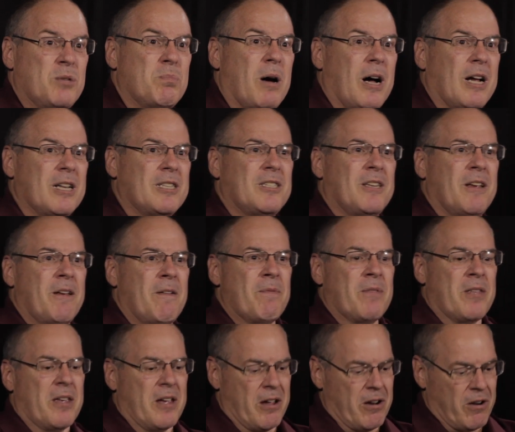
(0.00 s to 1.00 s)
spots
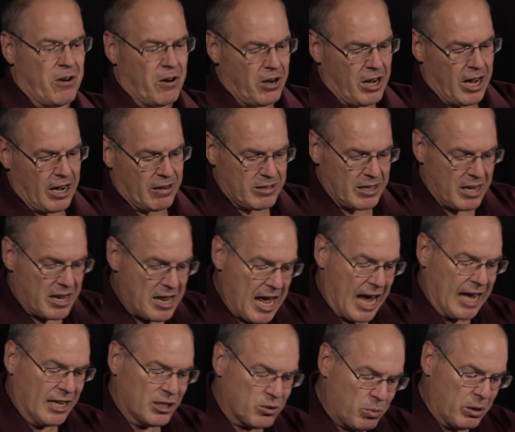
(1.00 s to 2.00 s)
in our lives. And
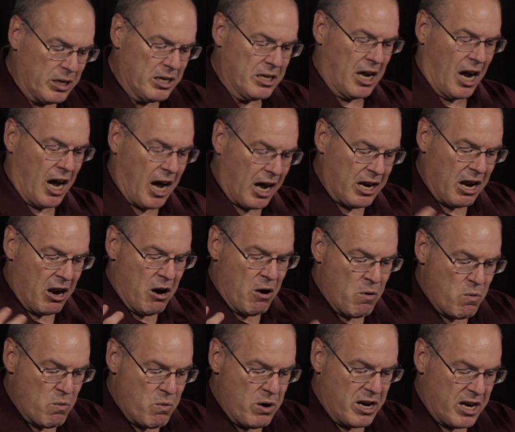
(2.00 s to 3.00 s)
that's when God
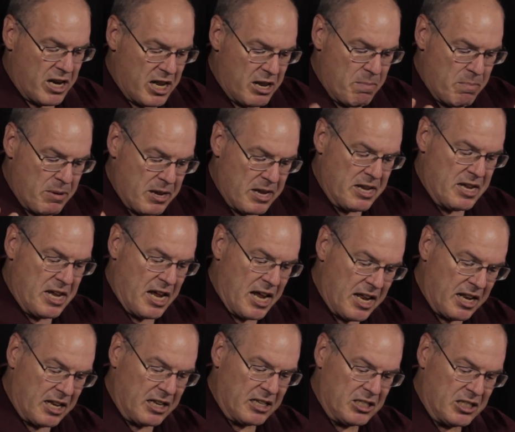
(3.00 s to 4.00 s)
really
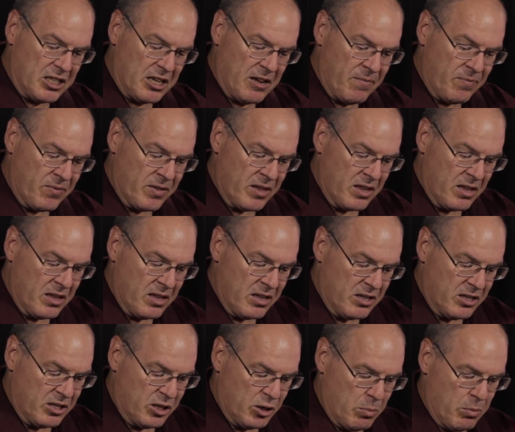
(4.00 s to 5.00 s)
begins
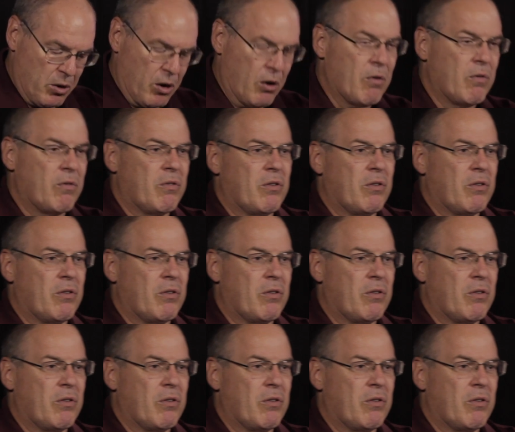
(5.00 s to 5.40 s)
to move.